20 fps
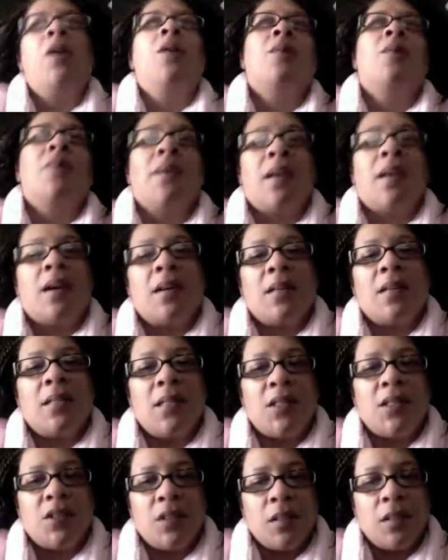when I
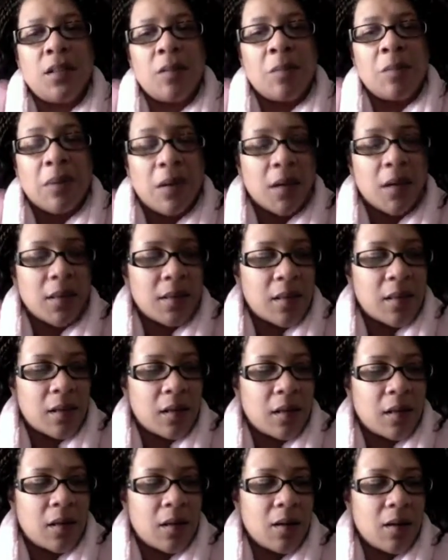initially bought the
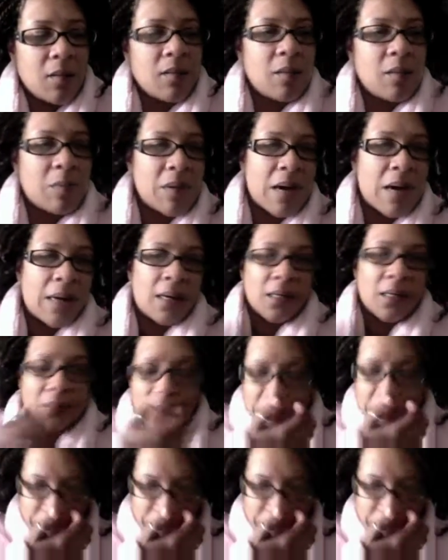the product